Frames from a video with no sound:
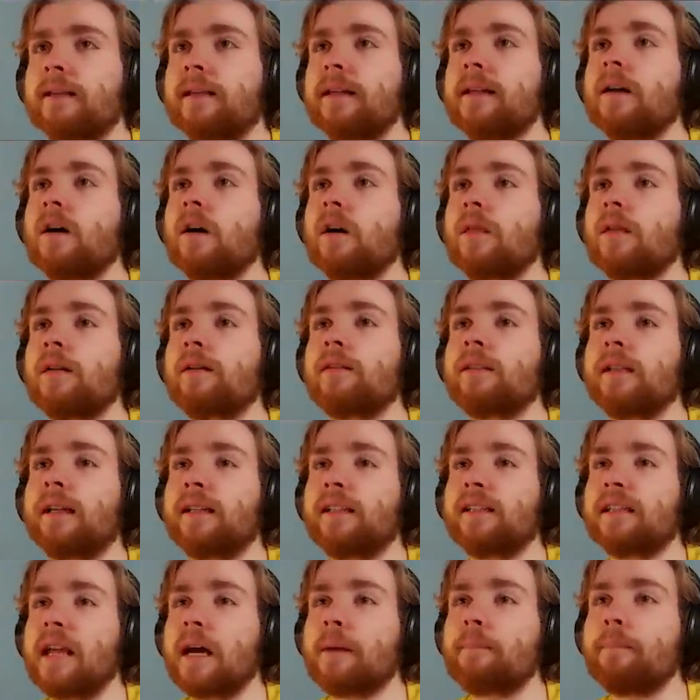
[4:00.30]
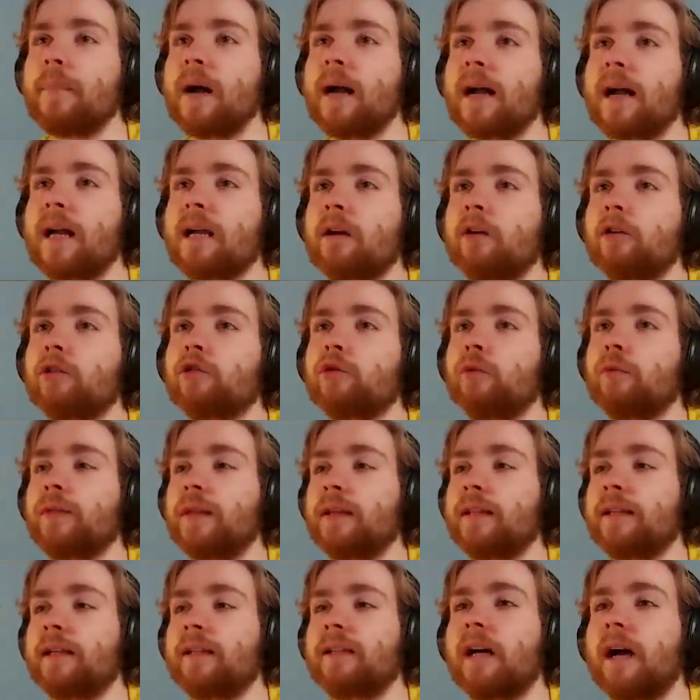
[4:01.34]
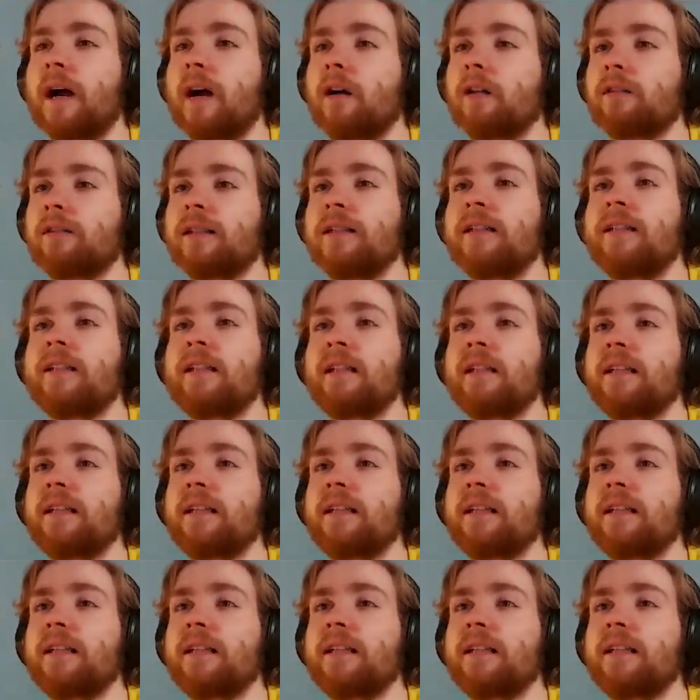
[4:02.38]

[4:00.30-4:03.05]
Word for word: Then other than slapback, I also think that hardened